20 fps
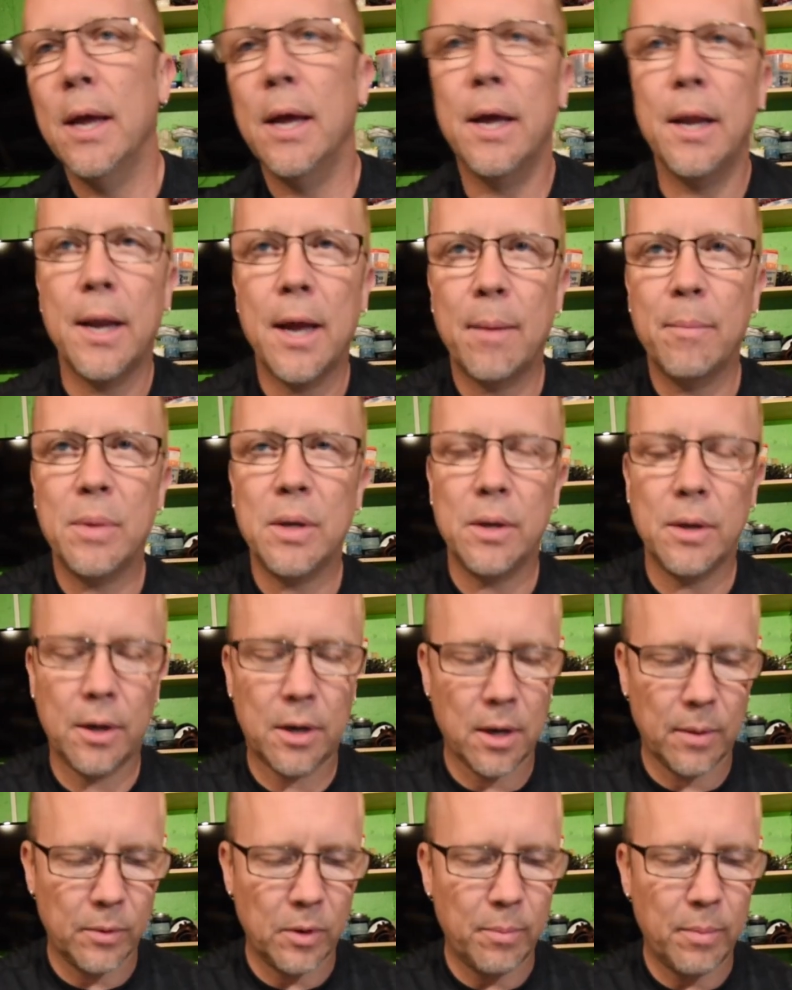and not being
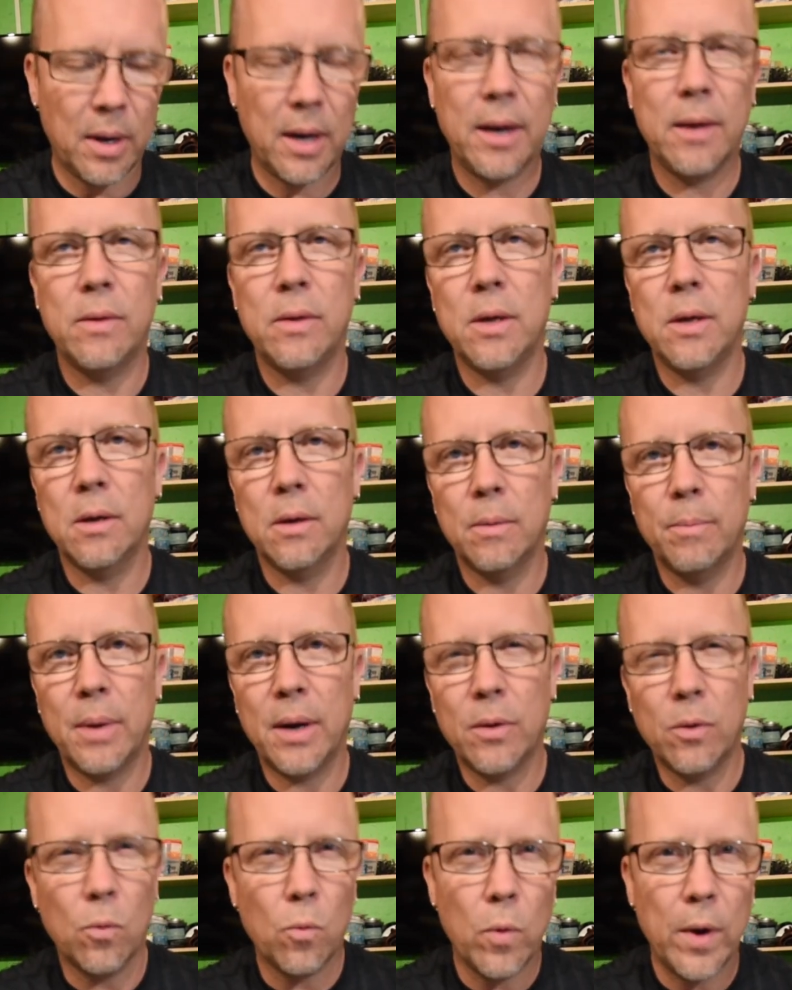encumbered by
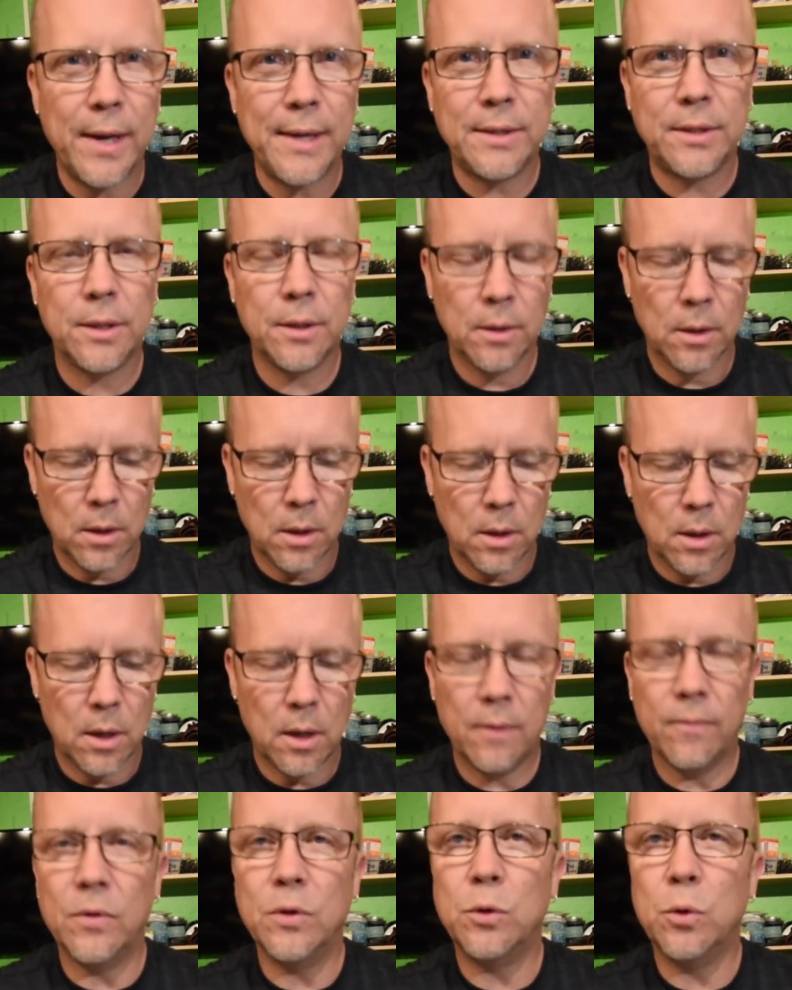the weight
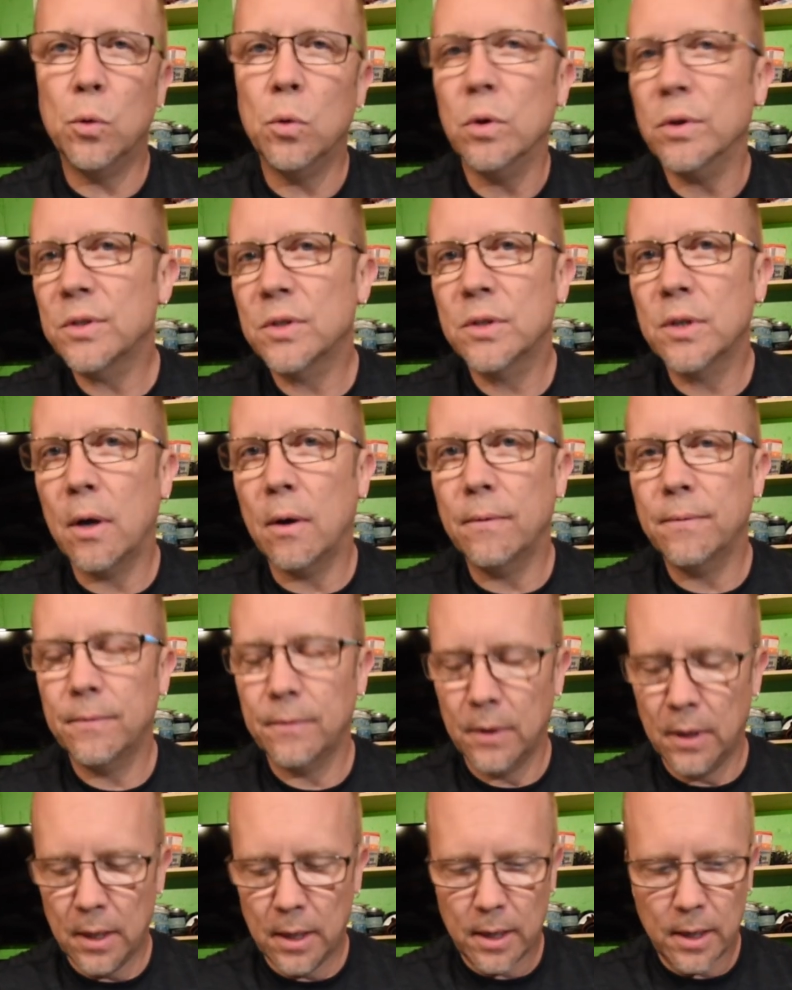of the tool
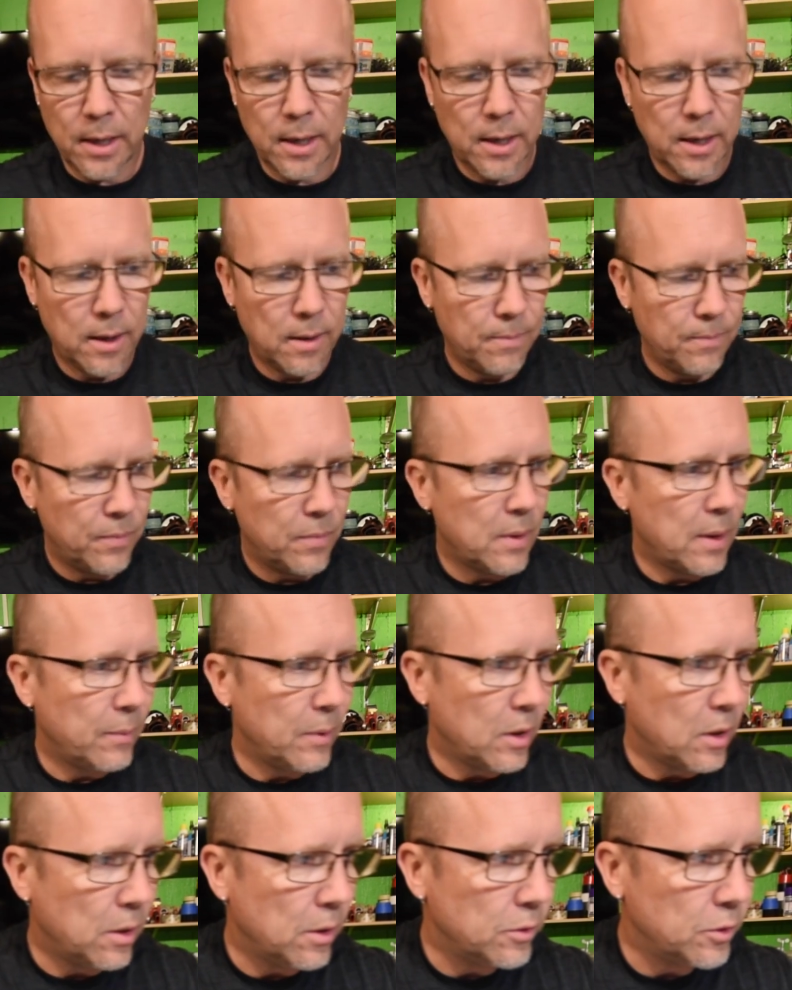itself. I'm
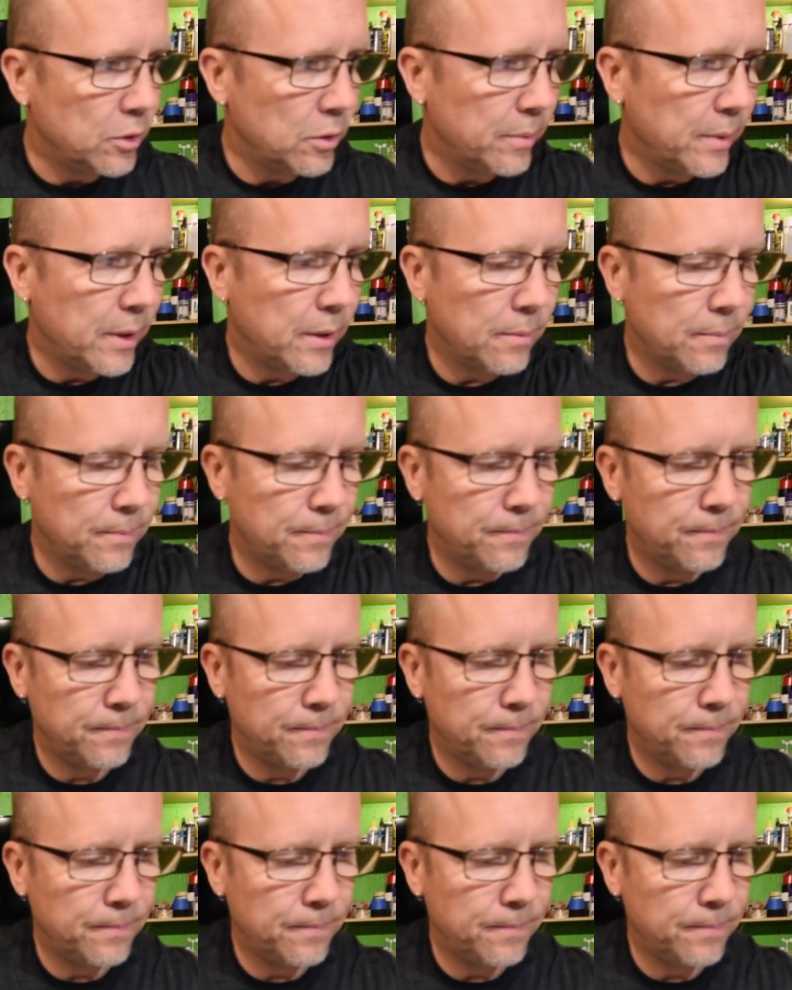going to close you a minute.